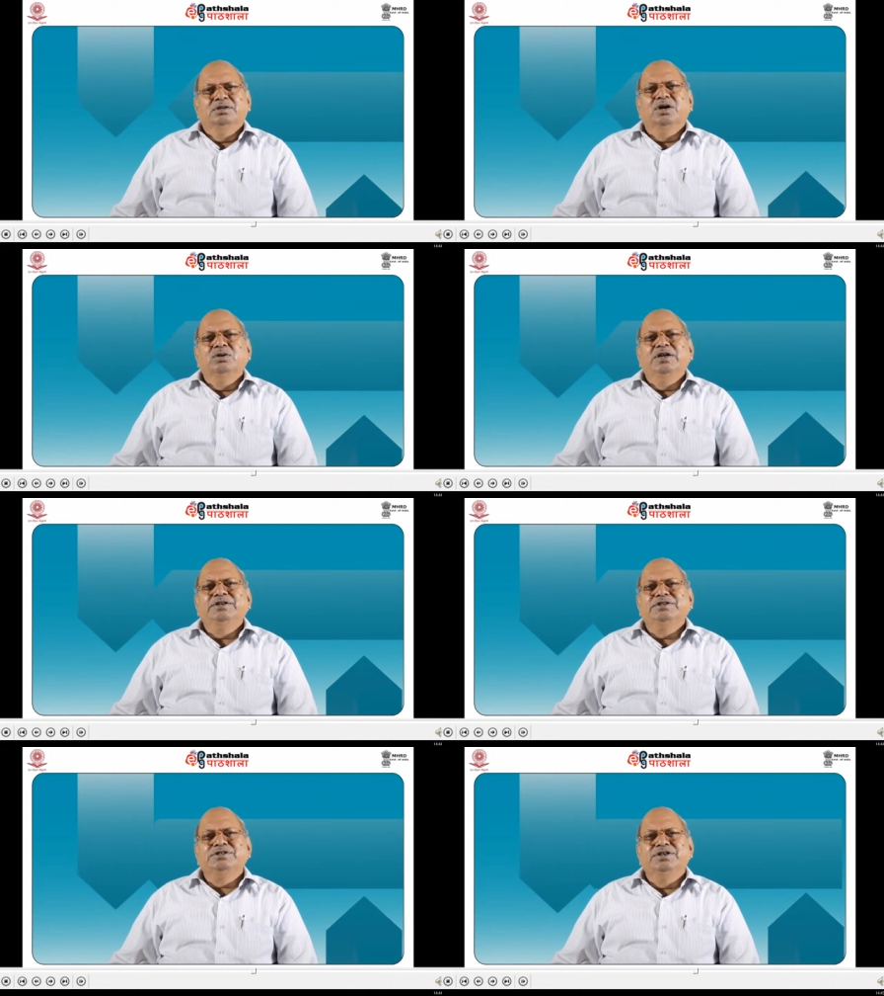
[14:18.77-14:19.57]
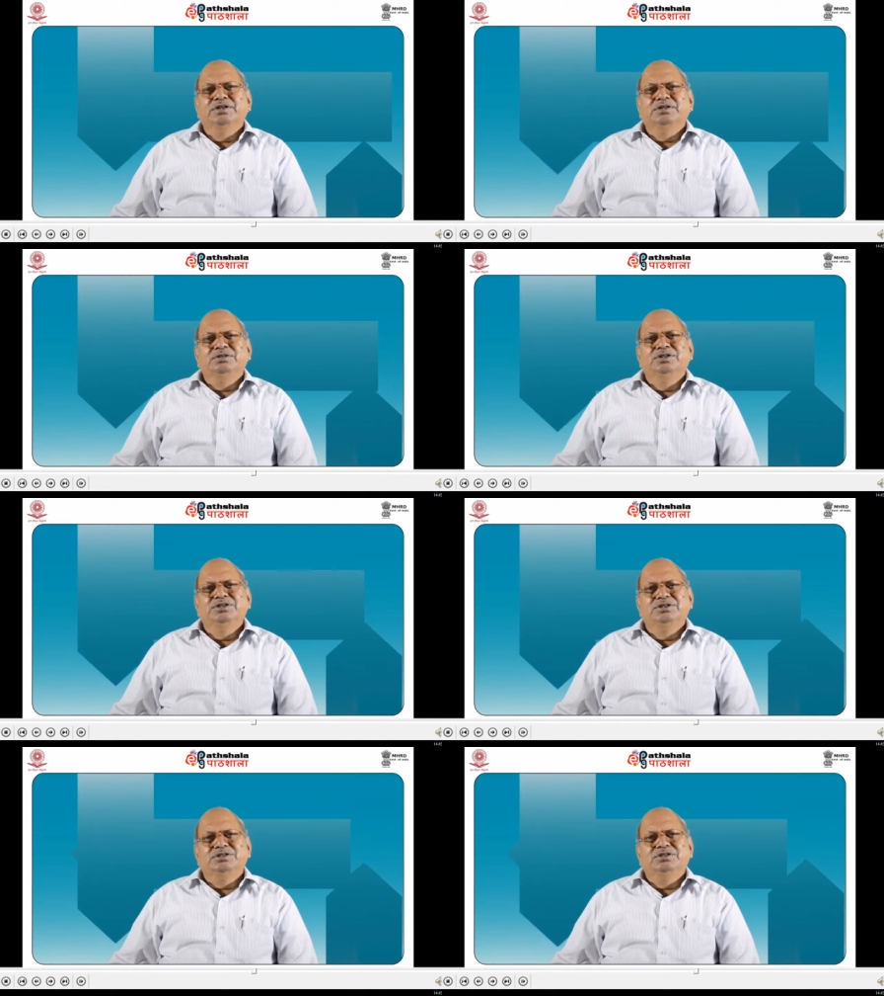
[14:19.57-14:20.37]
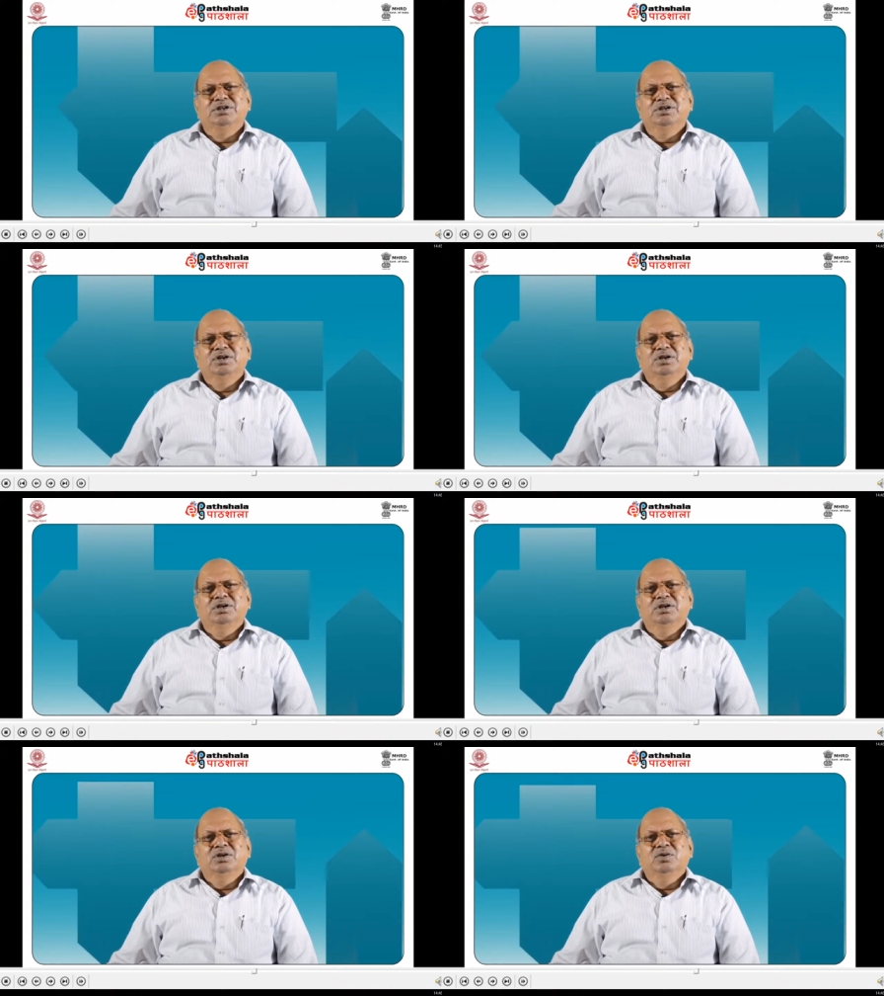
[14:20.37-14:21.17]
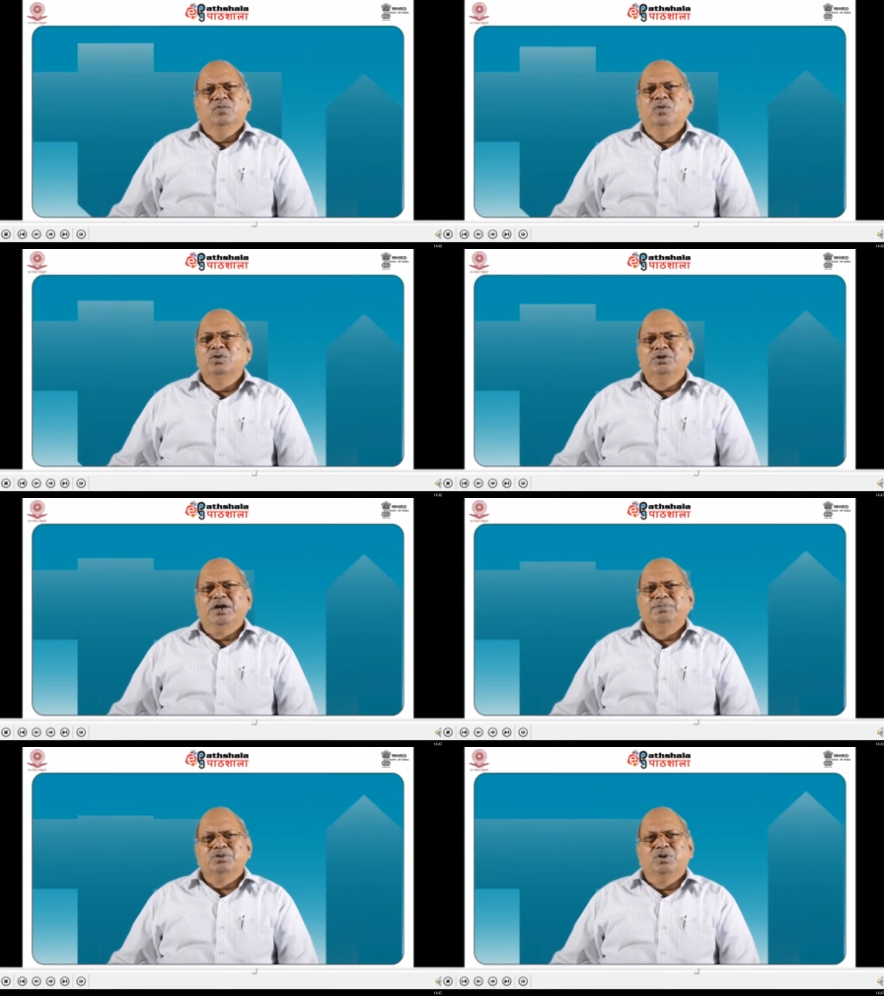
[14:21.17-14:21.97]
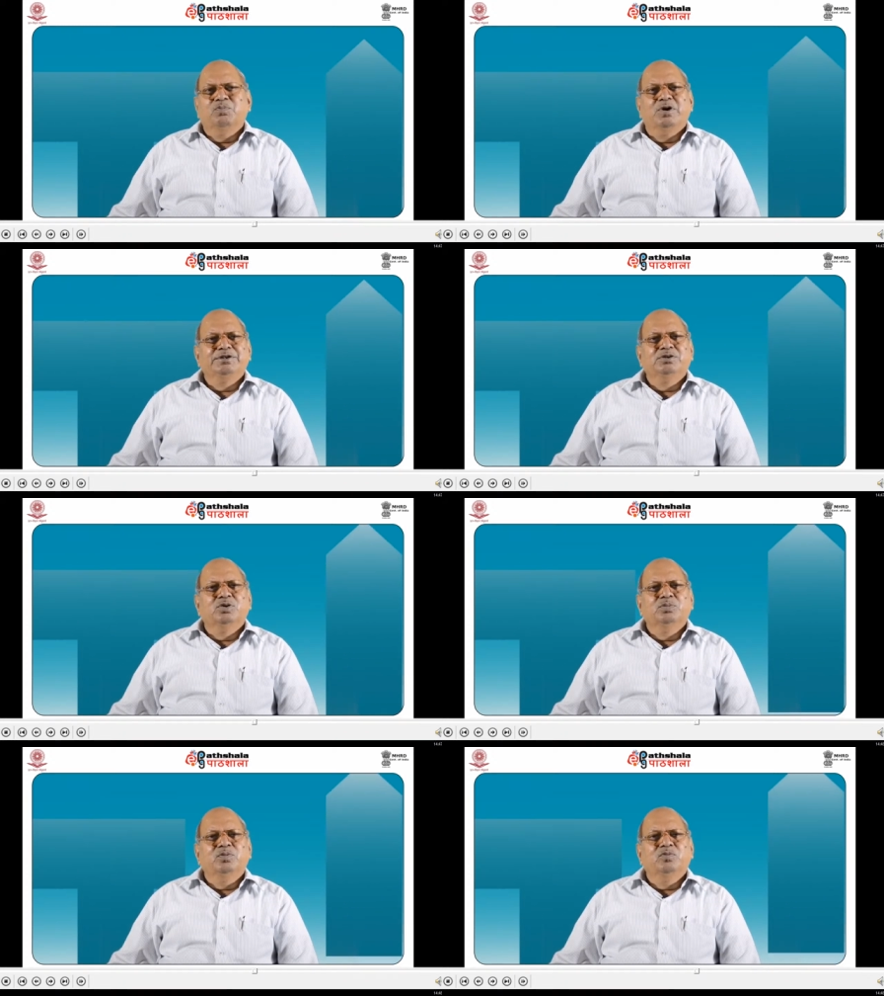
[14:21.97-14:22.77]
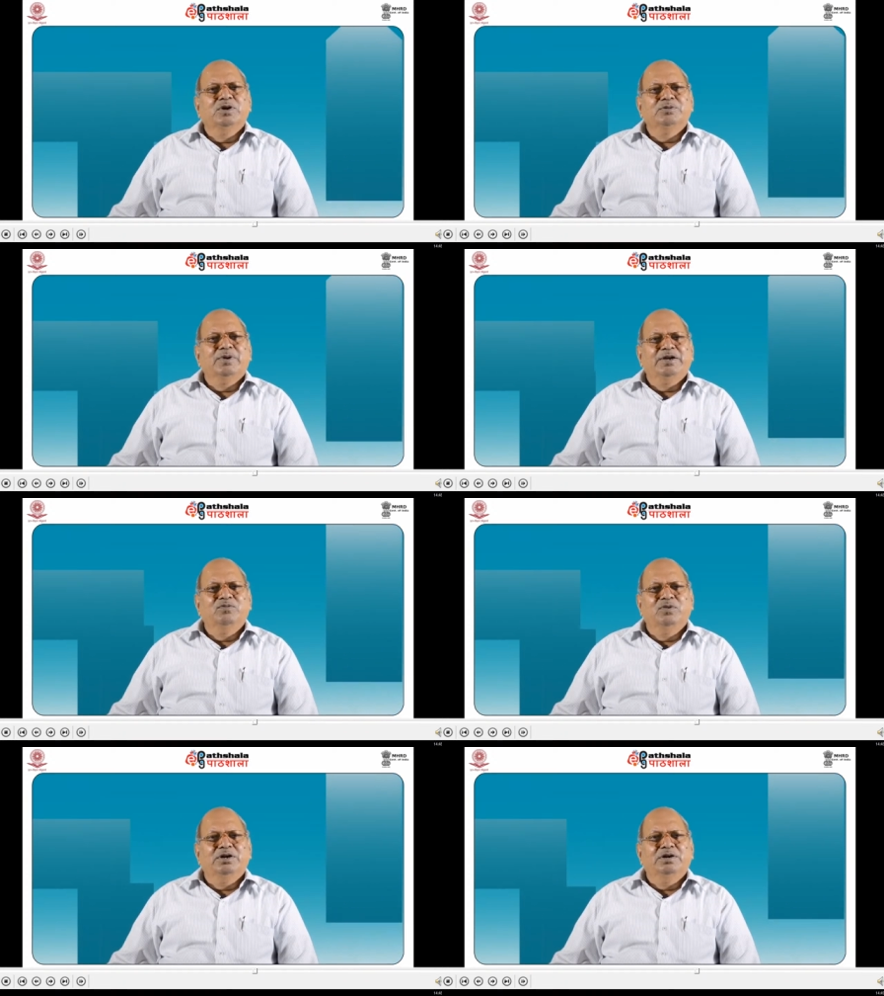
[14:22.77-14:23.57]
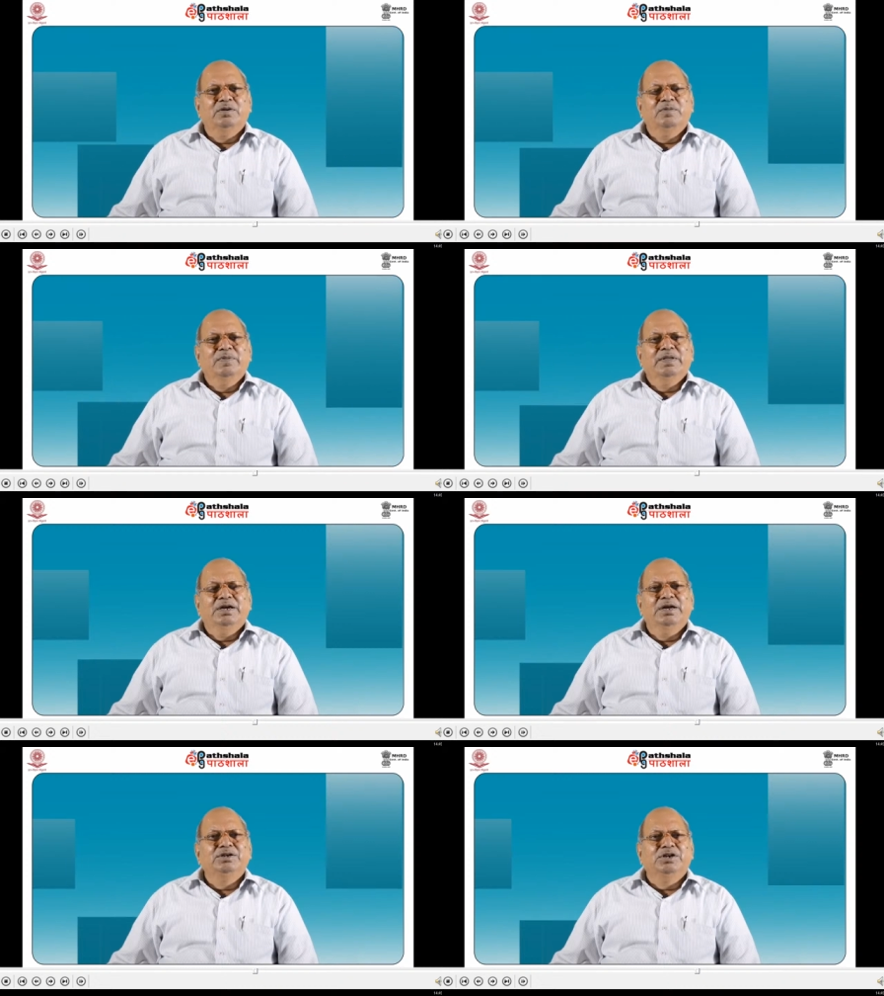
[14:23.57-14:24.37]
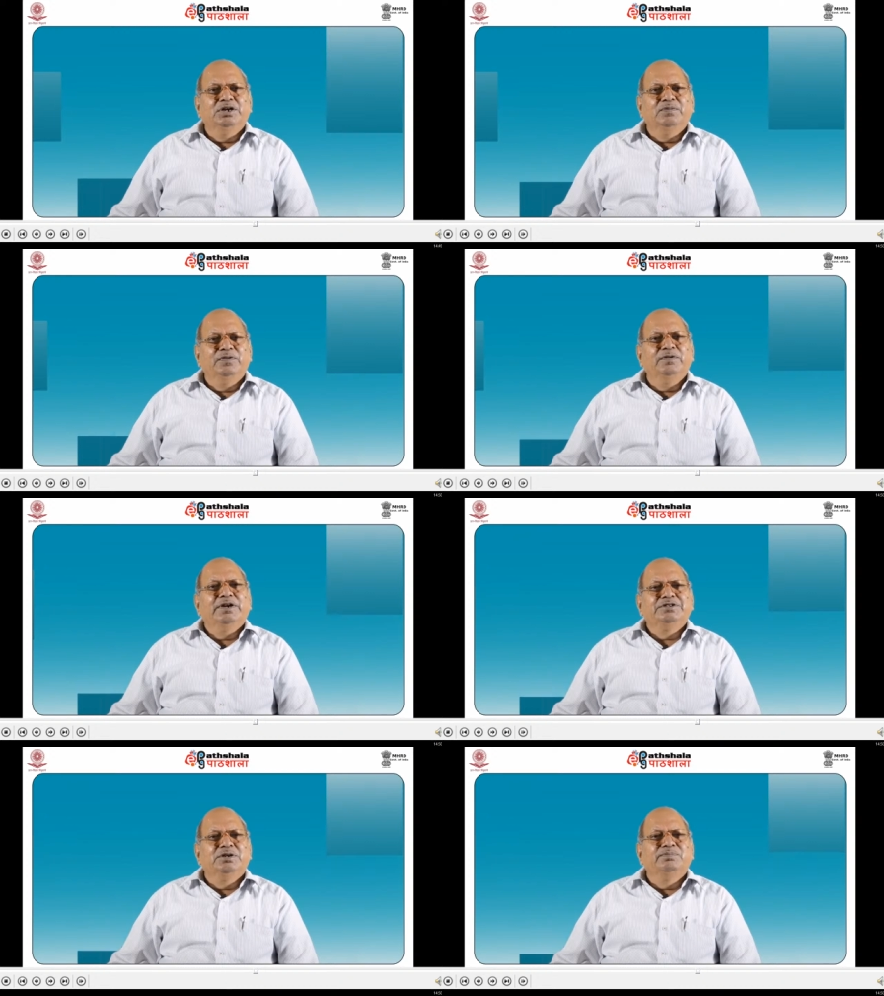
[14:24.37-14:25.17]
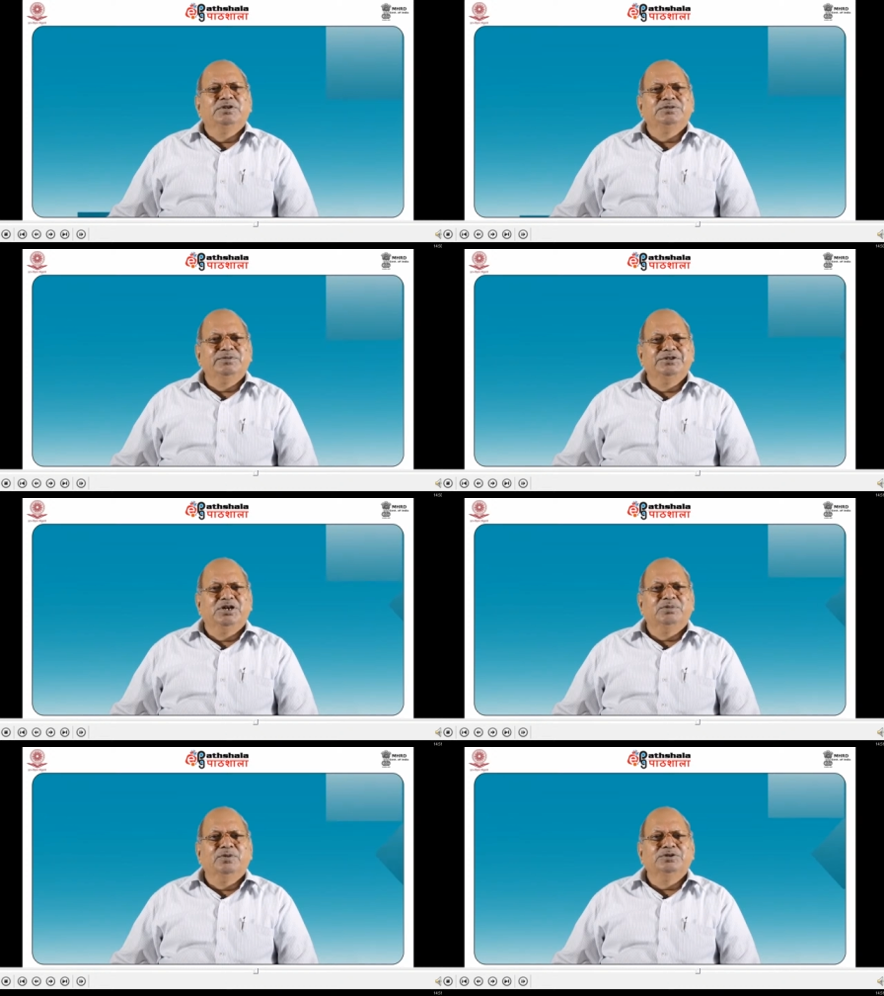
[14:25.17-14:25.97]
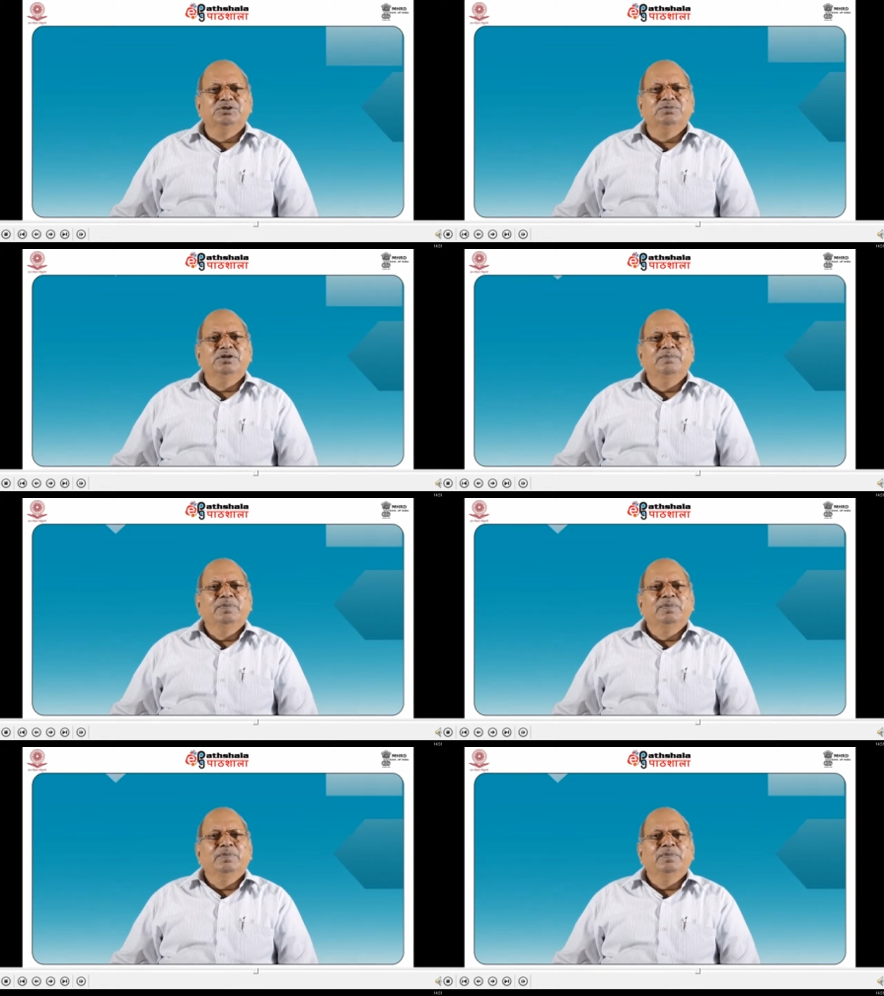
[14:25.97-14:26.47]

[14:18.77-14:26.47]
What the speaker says: Now, let us take these 4 types of point group one by one and take few examples which are possible.